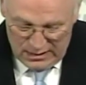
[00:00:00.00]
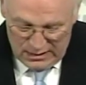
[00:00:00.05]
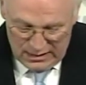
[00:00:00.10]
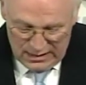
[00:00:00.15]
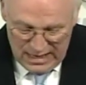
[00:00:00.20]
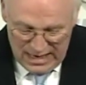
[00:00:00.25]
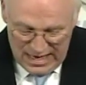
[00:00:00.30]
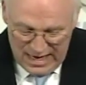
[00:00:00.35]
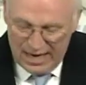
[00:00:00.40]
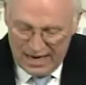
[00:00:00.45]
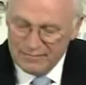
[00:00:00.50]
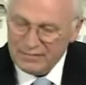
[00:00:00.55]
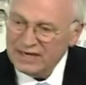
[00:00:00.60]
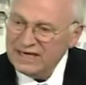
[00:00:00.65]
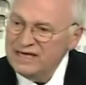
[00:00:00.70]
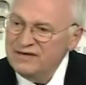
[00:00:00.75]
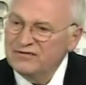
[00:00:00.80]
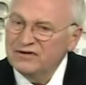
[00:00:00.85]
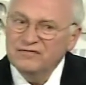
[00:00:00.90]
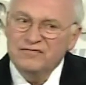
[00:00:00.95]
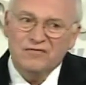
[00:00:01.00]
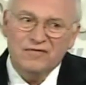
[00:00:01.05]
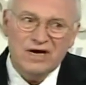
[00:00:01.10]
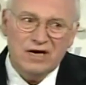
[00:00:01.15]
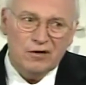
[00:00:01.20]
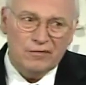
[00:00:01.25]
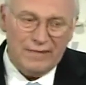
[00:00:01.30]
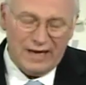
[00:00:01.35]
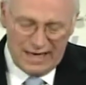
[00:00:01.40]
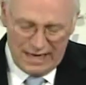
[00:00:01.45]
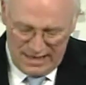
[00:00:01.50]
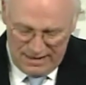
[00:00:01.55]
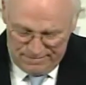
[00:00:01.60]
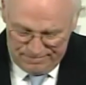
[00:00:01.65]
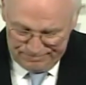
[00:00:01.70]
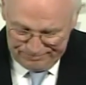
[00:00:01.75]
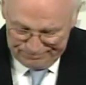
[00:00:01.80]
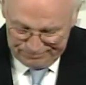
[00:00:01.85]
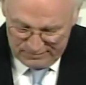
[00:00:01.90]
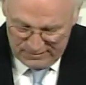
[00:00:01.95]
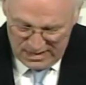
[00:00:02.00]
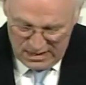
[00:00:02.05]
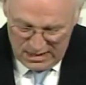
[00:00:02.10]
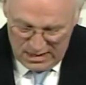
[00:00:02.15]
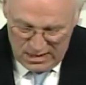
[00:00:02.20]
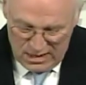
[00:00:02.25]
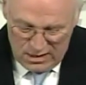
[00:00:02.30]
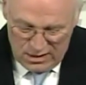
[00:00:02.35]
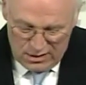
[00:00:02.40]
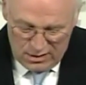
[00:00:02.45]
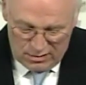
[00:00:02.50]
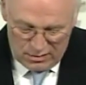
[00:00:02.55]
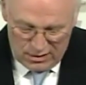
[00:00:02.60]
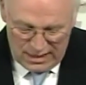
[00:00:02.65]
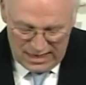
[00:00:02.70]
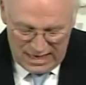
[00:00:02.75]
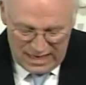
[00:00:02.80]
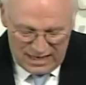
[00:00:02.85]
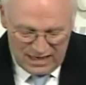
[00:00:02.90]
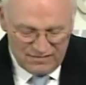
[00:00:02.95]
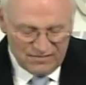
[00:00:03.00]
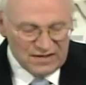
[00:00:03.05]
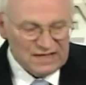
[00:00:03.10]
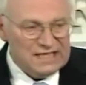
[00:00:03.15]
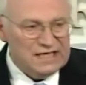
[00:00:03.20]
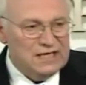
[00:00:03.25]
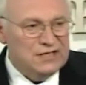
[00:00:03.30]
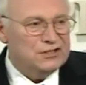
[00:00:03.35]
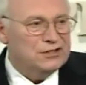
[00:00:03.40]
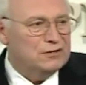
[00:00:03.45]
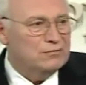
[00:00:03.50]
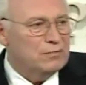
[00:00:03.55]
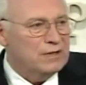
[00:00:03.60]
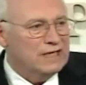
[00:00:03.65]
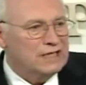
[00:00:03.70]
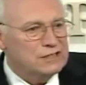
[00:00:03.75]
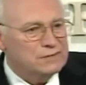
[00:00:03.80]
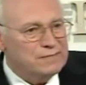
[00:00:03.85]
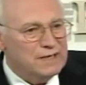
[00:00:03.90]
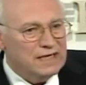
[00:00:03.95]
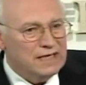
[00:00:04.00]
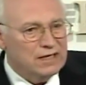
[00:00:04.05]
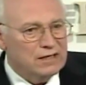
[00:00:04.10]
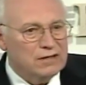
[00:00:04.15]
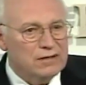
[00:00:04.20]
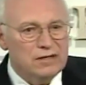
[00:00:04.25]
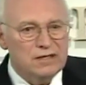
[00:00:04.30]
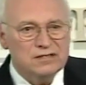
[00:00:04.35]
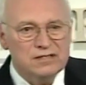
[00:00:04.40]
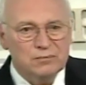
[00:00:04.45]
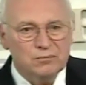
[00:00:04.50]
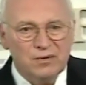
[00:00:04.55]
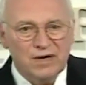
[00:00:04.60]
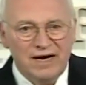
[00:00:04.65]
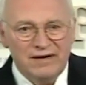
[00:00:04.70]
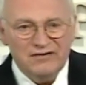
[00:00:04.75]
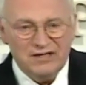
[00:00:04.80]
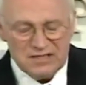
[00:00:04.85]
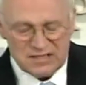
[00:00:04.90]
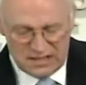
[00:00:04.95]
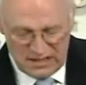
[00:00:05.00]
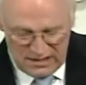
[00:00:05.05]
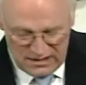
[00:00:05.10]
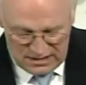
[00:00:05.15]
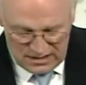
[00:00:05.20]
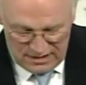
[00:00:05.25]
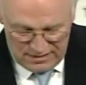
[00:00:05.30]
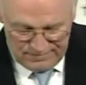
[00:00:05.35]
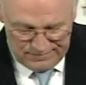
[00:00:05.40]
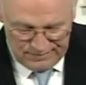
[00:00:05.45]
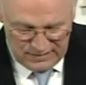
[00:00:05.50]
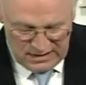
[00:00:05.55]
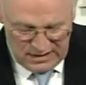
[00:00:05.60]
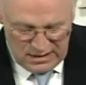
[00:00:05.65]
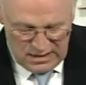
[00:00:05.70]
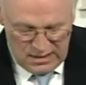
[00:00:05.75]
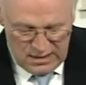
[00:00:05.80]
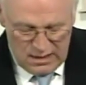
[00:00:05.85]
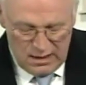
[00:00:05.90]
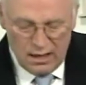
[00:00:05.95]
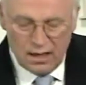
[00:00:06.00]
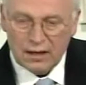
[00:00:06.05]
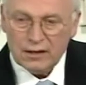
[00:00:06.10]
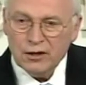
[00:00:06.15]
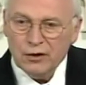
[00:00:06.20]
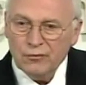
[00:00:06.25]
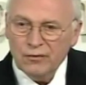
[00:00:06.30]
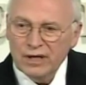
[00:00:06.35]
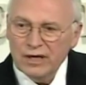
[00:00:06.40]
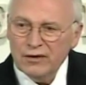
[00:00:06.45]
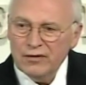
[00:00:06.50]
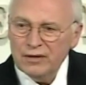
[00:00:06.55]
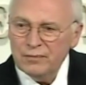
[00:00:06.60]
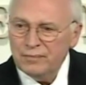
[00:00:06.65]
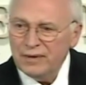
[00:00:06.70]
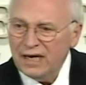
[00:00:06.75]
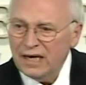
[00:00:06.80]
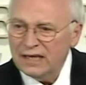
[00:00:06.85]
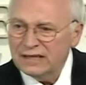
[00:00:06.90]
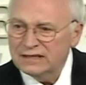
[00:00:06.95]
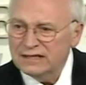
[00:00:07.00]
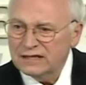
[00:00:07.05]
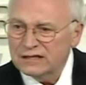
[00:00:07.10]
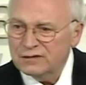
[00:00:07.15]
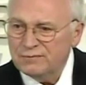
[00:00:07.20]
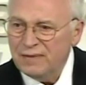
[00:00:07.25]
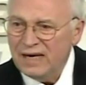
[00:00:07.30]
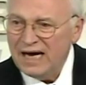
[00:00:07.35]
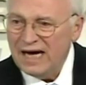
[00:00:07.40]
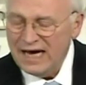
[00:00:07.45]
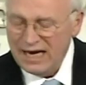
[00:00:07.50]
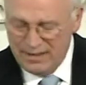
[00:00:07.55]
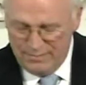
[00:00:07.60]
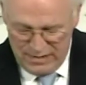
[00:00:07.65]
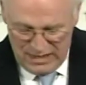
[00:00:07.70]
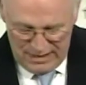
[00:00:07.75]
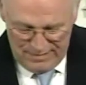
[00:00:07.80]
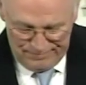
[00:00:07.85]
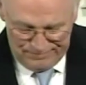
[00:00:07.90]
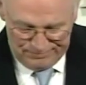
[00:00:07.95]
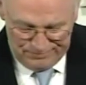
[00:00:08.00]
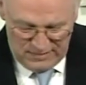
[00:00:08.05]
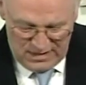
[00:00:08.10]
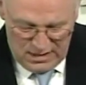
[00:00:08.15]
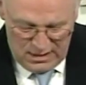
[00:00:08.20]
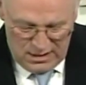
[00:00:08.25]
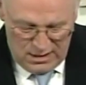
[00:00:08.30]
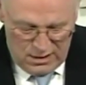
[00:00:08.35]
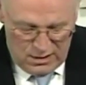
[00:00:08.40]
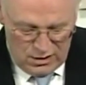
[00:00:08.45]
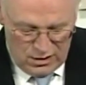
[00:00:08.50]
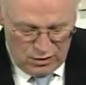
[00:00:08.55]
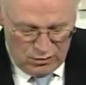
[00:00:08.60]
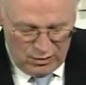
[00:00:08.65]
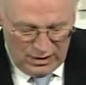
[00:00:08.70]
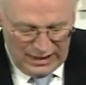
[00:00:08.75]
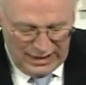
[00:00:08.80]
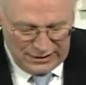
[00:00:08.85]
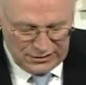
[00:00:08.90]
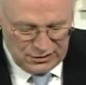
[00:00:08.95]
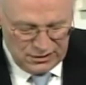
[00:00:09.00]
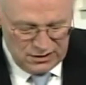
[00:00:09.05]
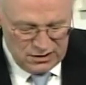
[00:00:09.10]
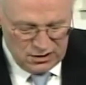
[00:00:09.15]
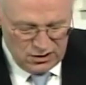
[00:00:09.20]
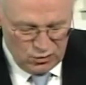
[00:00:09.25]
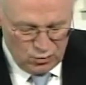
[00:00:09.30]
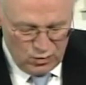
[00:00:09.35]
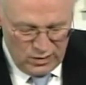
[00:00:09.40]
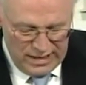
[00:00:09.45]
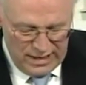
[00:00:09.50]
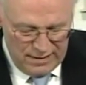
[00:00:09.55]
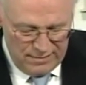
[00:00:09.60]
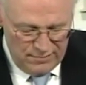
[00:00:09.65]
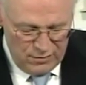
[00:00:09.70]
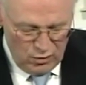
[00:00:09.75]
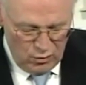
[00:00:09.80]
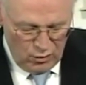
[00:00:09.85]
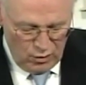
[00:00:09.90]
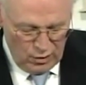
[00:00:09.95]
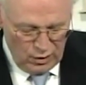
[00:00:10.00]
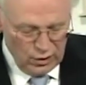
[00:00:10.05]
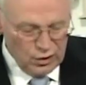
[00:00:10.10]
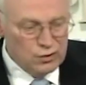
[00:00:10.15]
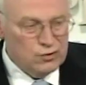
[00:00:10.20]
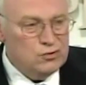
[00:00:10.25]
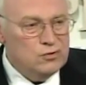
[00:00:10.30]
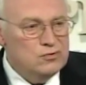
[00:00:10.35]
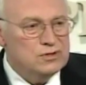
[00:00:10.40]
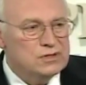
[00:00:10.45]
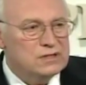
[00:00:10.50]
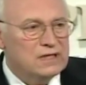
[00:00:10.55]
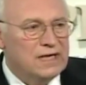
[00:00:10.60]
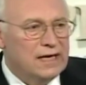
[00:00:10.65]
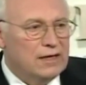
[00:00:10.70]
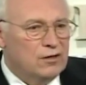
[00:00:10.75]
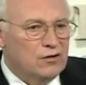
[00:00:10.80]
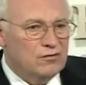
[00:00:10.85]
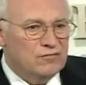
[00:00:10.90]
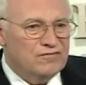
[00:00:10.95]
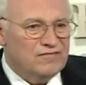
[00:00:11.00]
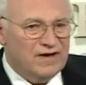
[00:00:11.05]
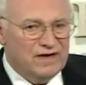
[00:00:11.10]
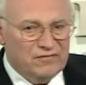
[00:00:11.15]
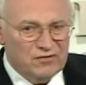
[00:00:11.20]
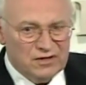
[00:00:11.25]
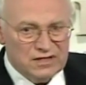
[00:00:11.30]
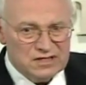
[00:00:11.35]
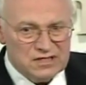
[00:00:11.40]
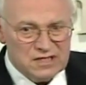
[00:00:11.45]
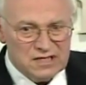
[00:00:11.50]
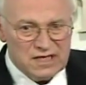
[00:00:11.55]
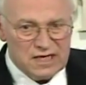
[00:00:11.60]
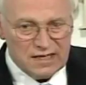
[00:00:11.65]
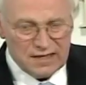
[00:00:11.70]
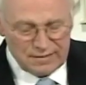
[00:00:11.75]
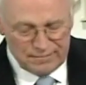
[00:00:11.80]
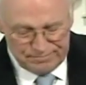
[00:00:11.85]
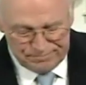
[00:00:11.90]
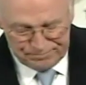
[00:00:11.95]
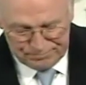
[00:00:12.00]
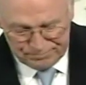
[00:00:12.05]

Today I'm an even freer man. Your kind invitation brings me here as a private citizen, a career in politics behind me, no elections to win or lose, and no favor to seek.